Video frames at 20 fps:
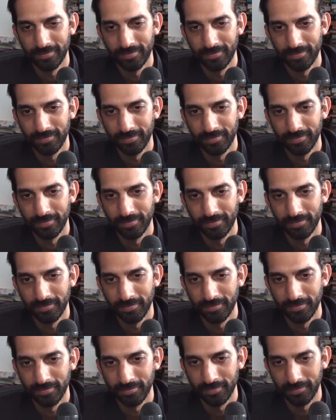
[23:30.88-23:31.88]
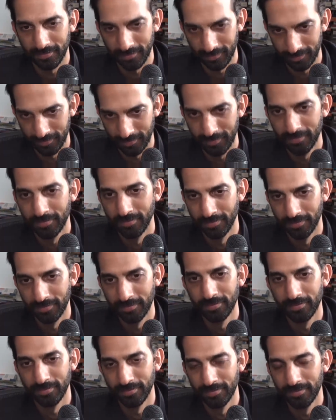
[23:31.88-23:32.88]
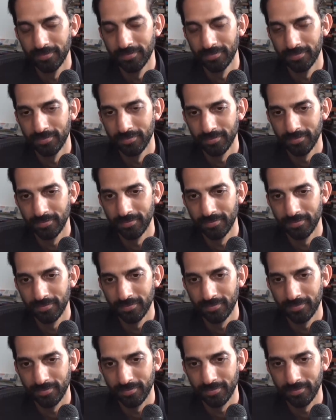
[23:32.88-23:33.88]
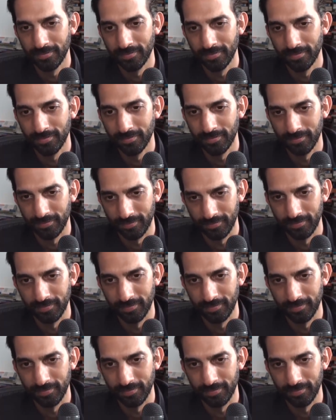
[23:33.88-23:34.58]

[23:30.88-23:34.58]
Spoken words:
The person shown says nothing.